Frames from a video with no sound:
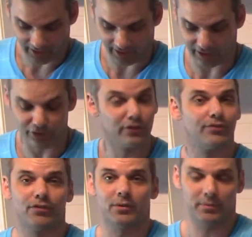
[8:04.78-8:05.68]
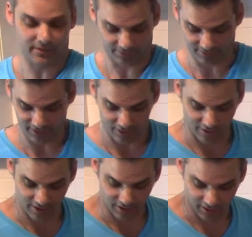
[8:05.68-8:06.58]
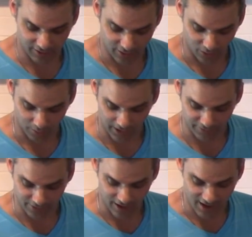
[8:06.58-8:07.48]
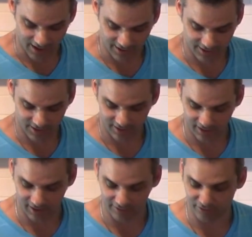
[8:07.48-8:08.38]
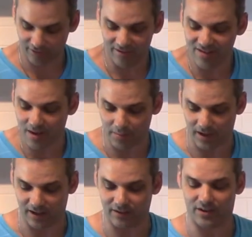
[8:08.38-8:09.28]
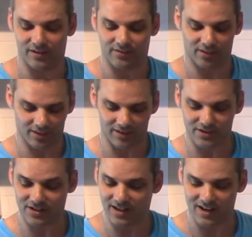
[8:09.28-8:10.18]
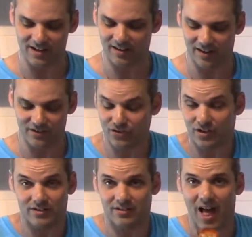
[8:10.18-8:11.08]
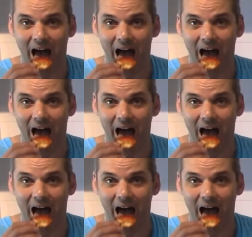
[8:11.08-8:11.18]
and use for the, you know, the homemade fries and dip it in. You can see it's just